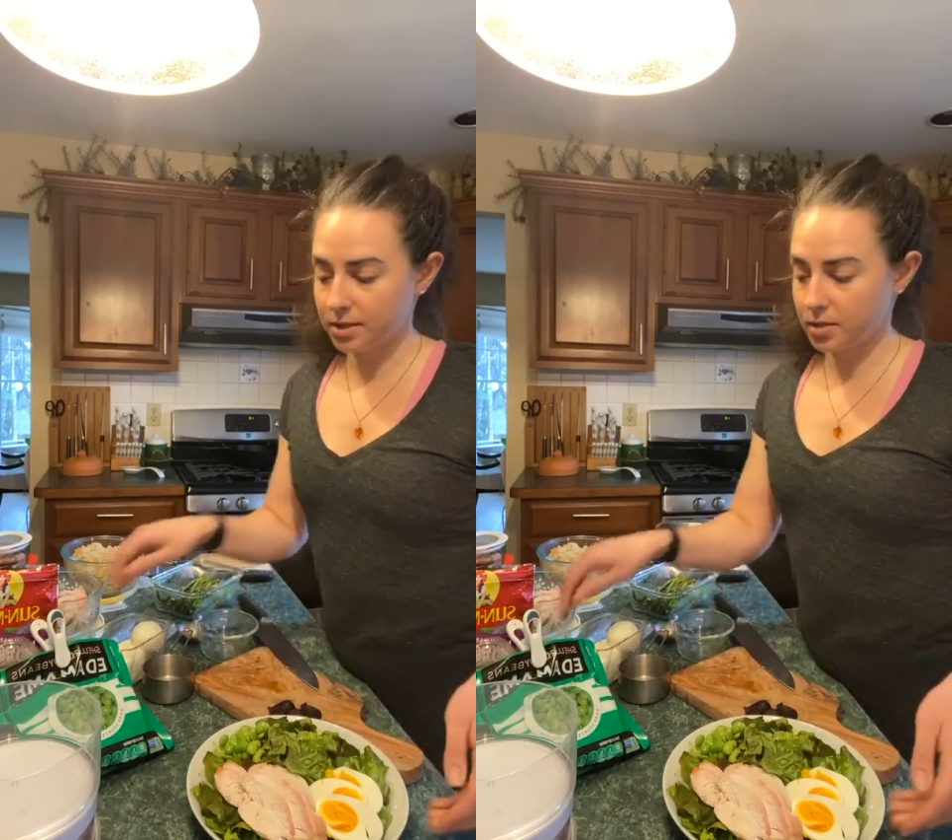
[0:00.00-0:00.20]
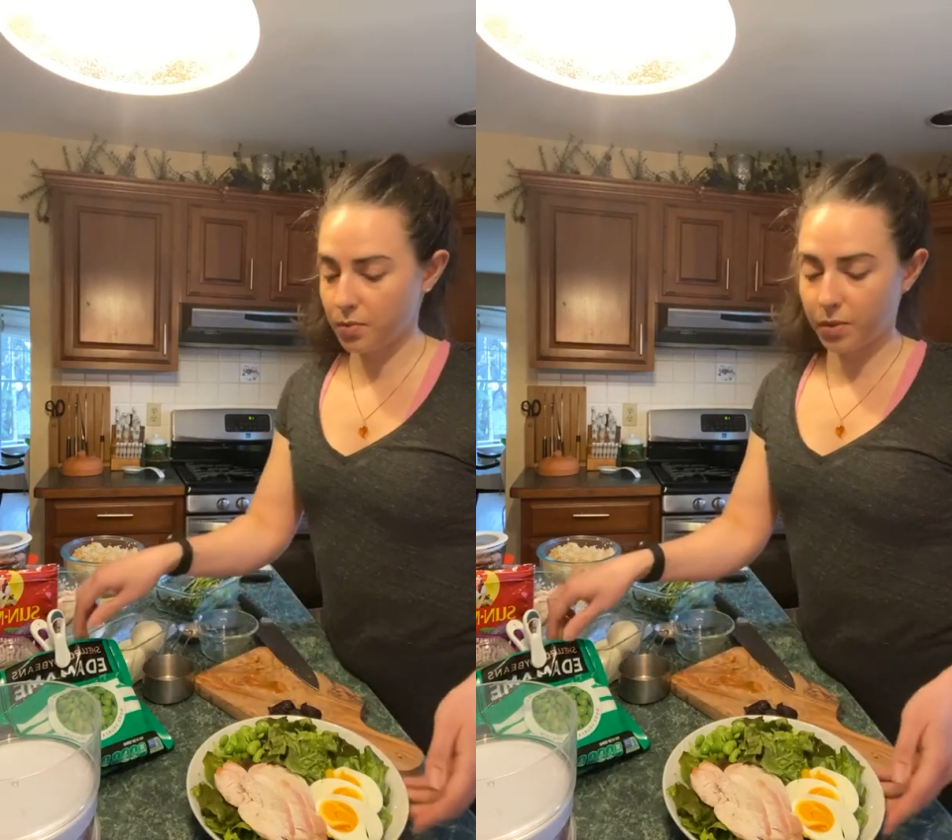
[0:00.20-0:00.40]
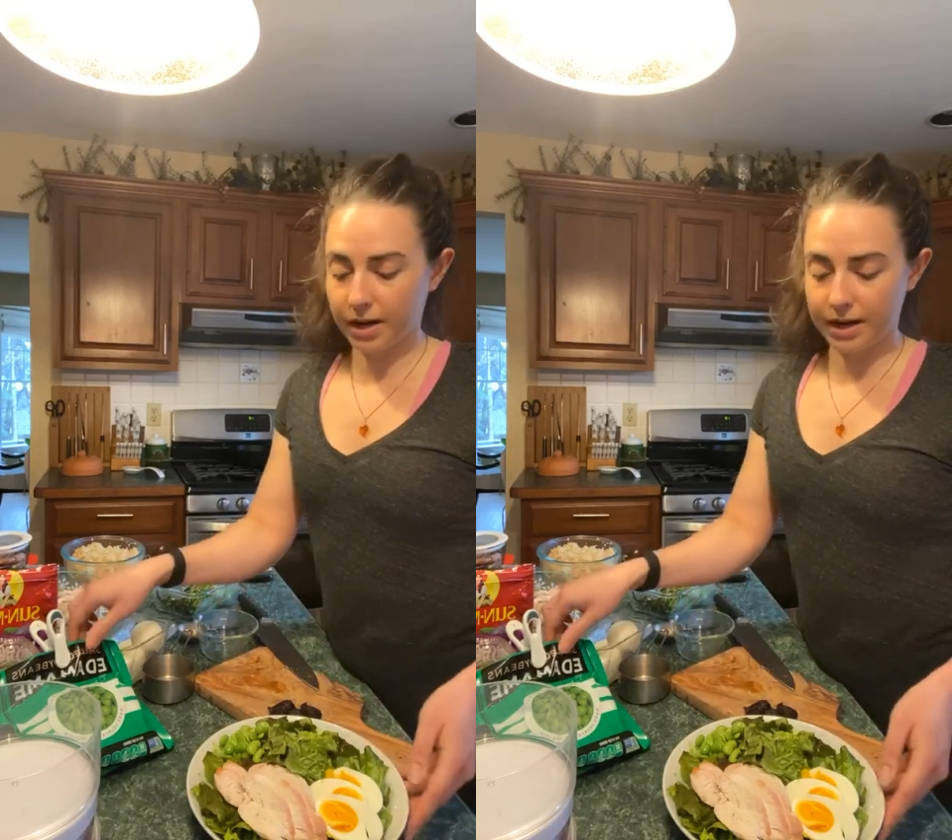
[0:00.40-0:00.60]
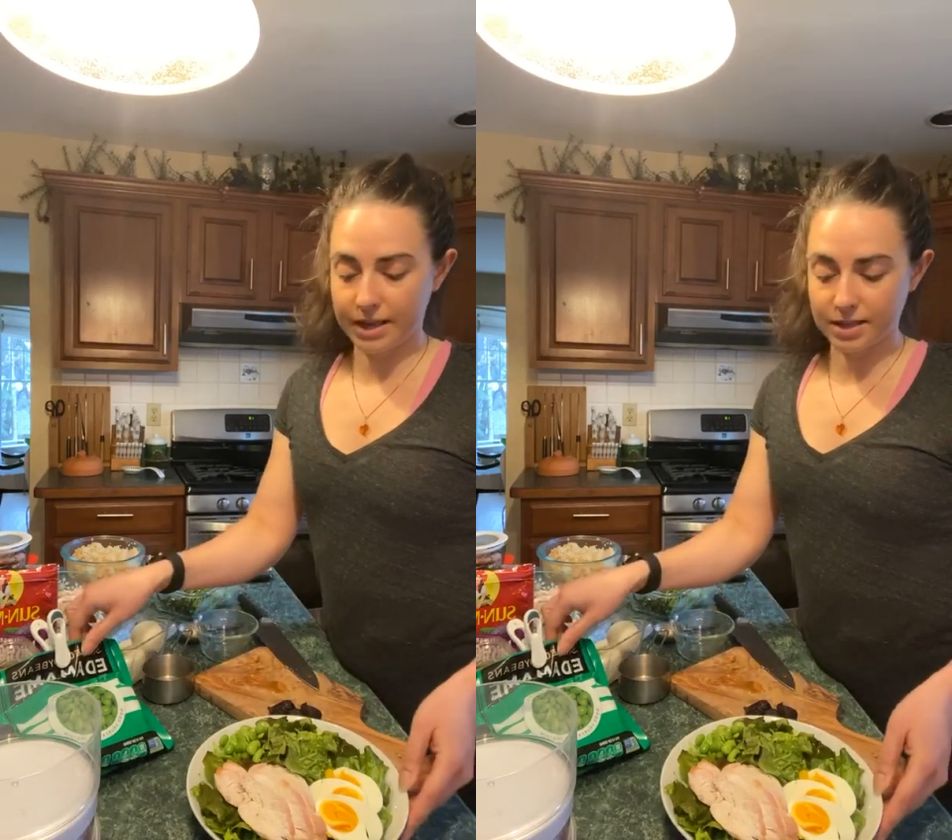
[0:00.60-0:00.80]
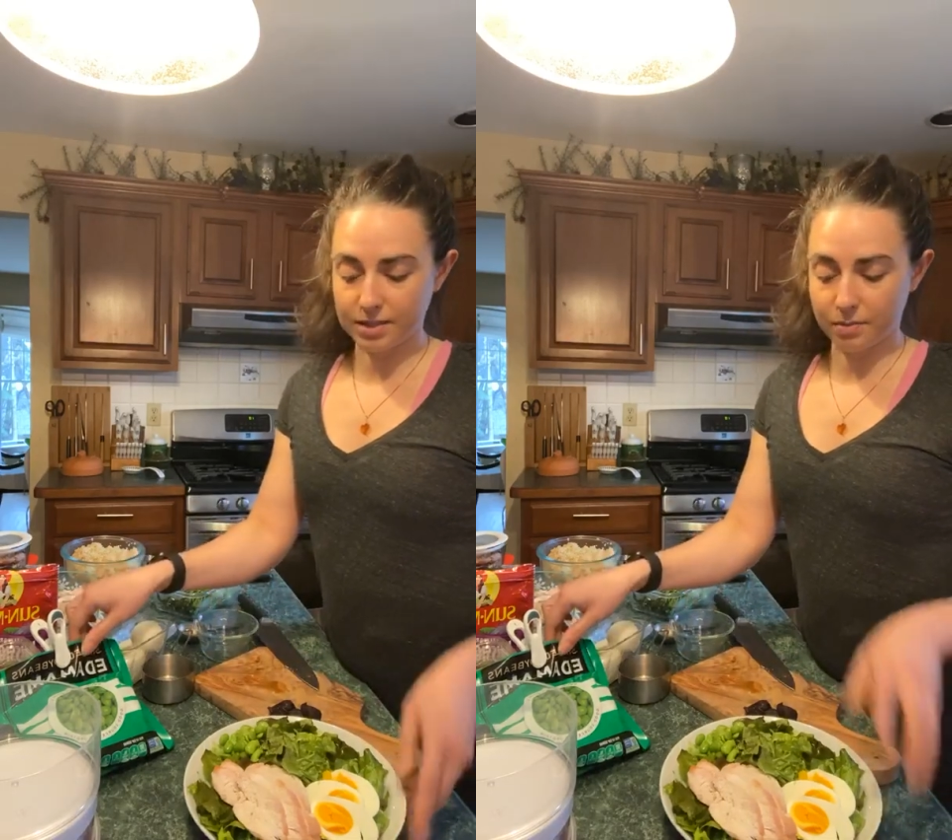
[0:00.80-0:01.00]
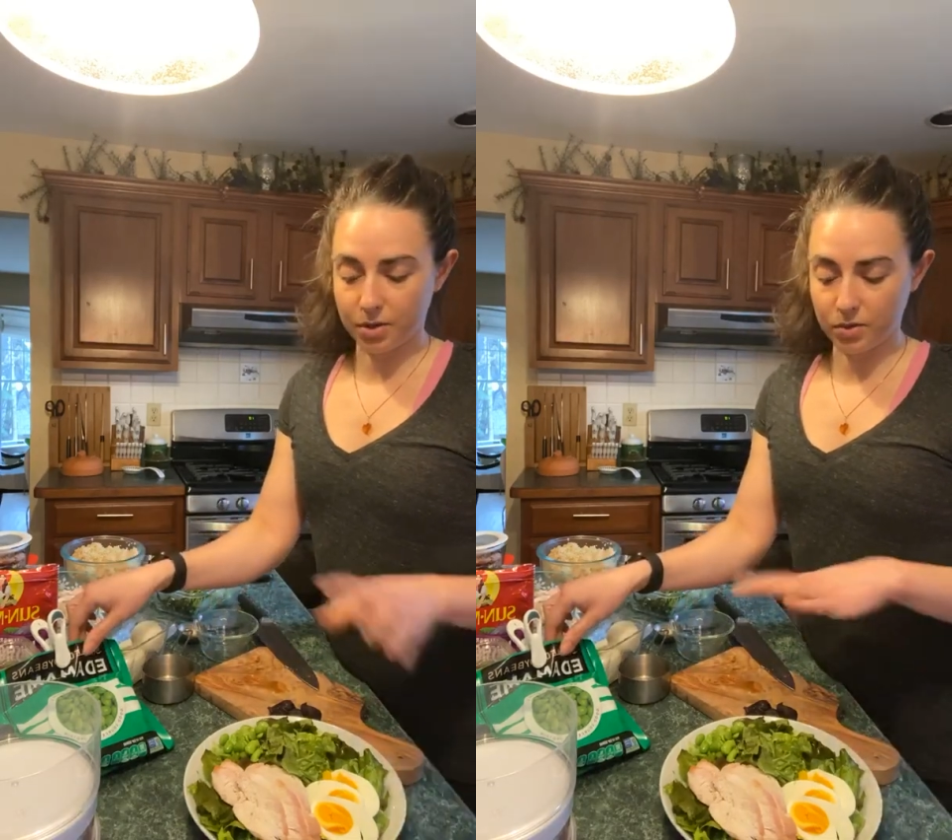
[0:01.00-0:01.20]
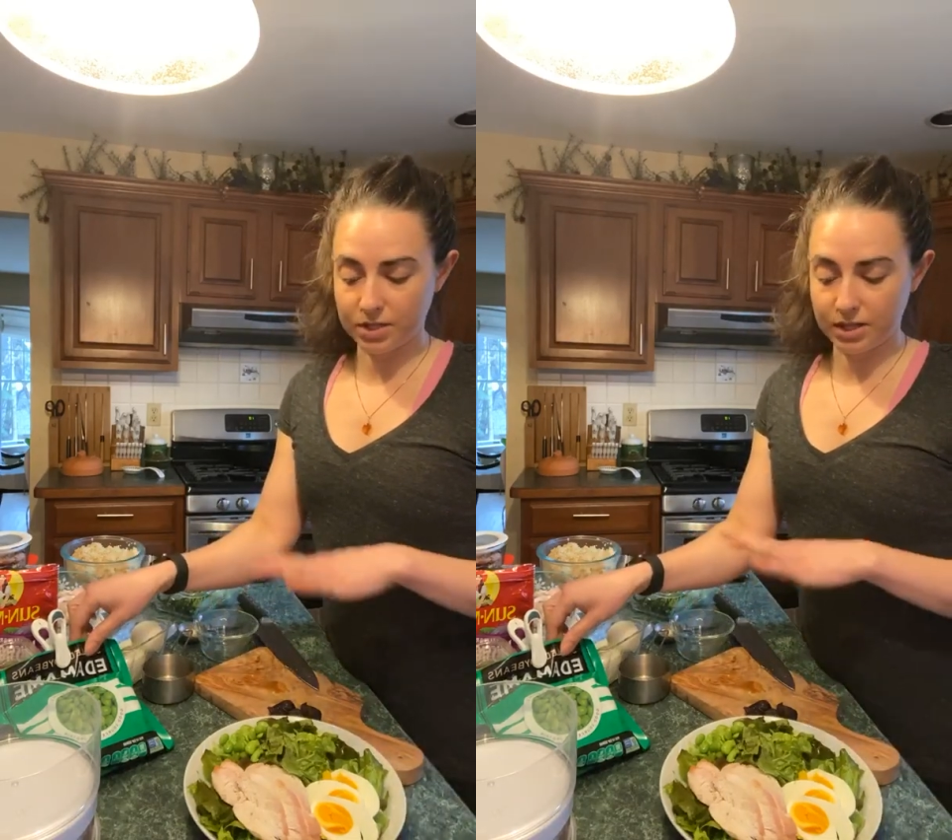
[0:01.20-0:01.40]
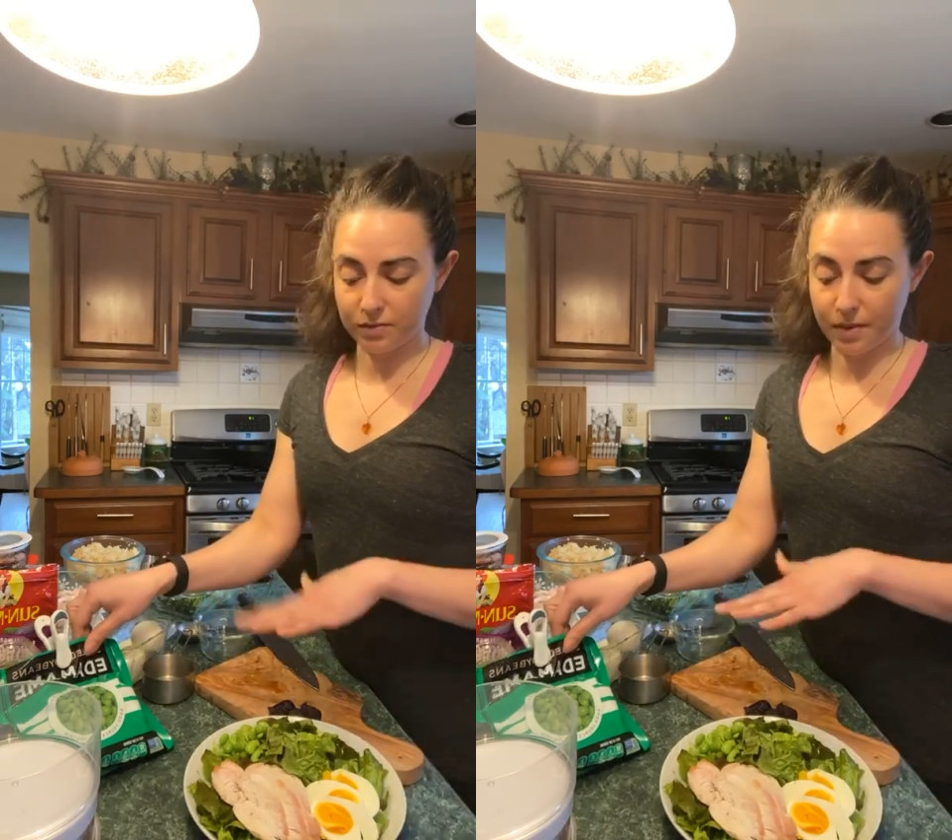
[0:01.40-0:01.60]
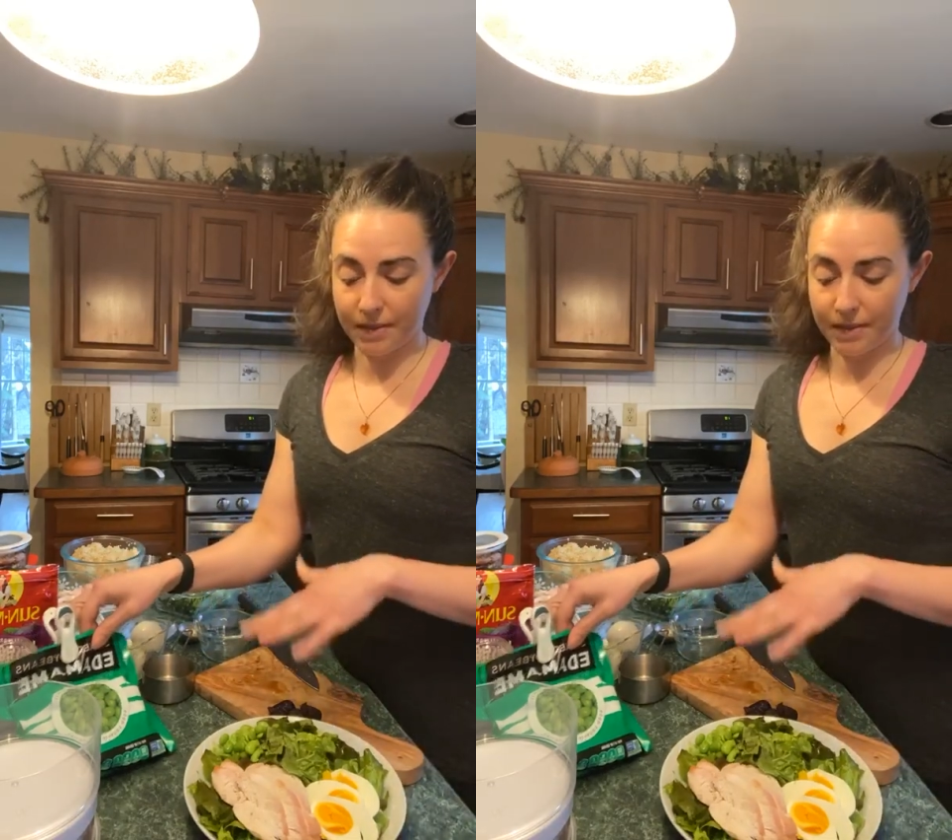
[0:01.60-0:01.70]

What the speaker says: So we're gonna get some protein from